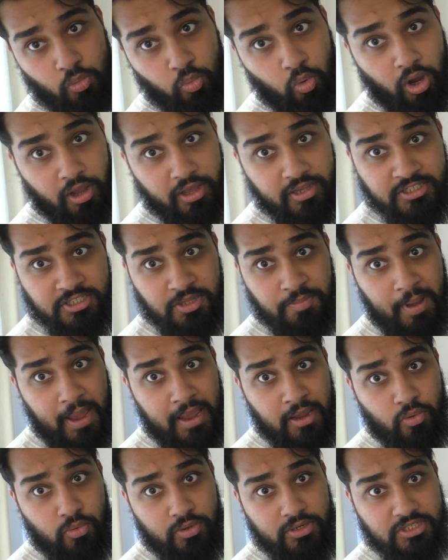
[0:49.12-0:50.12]
what is the
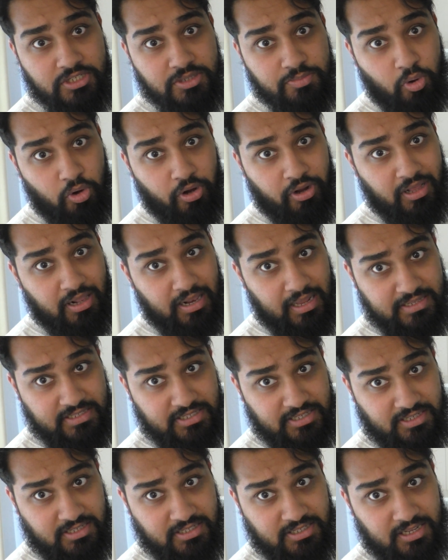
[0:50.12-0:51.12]
Penguin's Modern
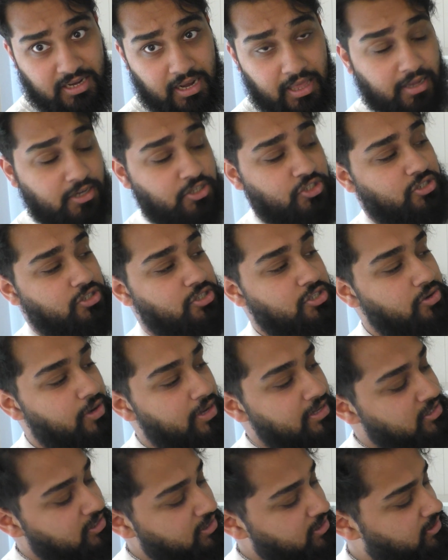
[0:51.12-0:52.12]
Classics Collection? So
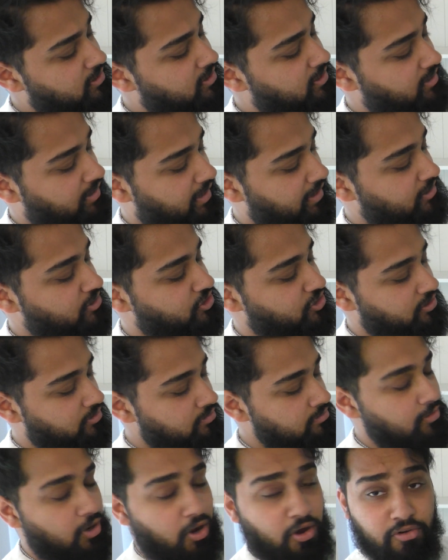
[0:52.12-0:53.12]
it's a
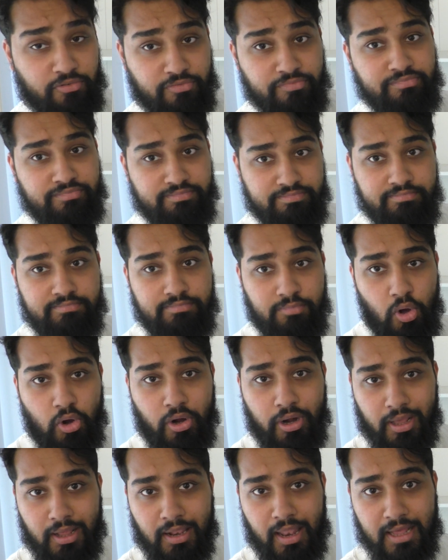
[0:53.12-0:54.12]
collection of
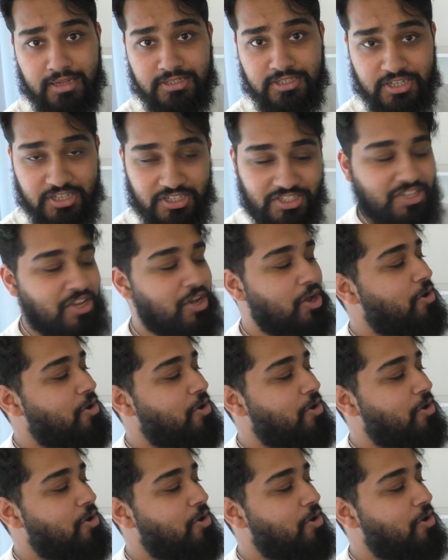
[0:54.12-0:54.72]
modern classics,